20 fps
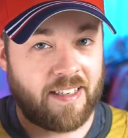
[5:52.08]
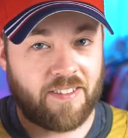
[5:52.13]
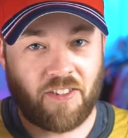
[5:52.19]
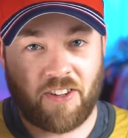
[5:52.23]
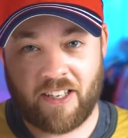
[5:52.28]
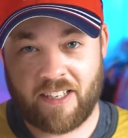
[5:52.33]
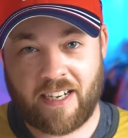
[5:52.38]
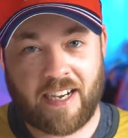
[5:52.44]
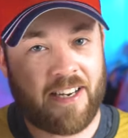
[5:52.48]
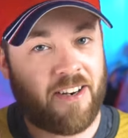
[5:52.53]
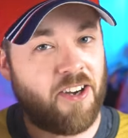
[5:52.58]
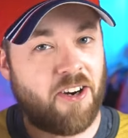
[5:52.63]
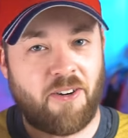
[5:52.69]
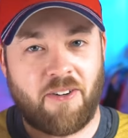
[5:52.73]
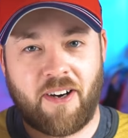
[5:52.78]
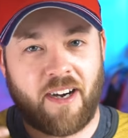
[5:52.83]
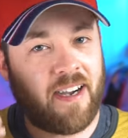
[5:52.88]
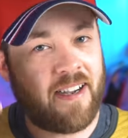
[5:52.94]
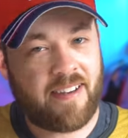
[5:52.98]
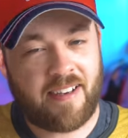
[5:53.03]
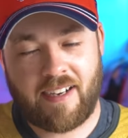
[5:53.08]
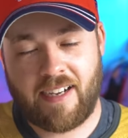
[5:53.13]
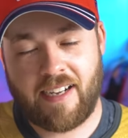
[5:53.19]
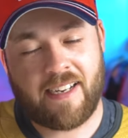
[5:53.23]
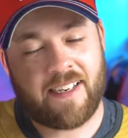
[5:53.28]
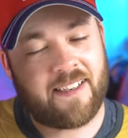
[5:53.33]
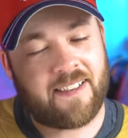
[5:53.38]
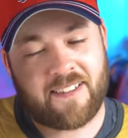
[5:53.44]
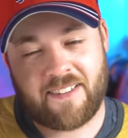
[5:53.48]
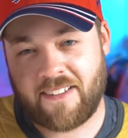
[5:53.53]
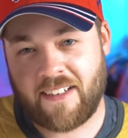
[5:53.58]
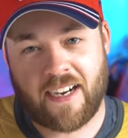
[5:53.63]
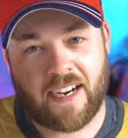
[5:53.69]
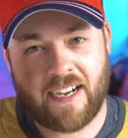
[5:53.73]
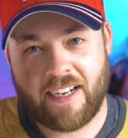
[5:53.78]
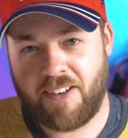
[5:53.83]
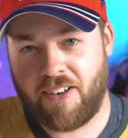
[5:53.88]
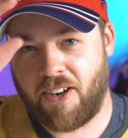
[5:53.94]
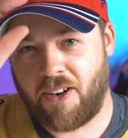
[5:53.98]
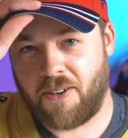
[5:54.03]
That I know. I
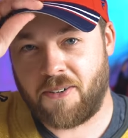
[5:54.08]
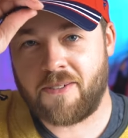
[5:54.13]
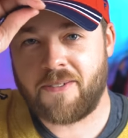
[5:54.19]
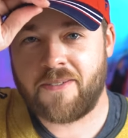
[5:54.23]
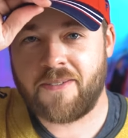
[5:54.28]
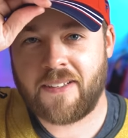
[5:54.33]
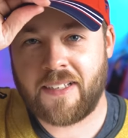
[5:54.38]
know.